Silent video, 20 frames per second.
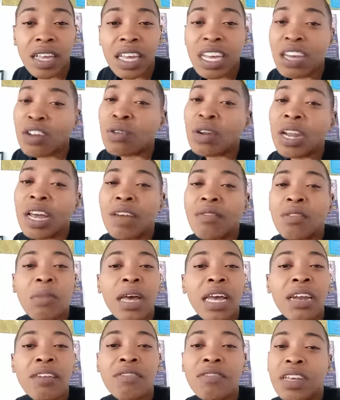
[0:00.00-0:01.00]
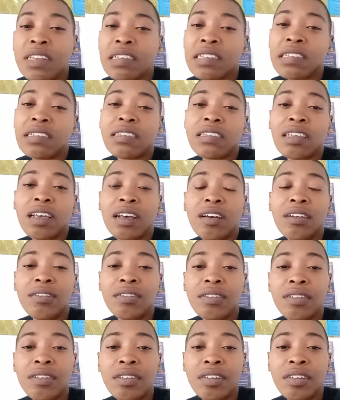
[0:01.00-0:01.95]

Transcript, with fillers: It'll never manifest itself.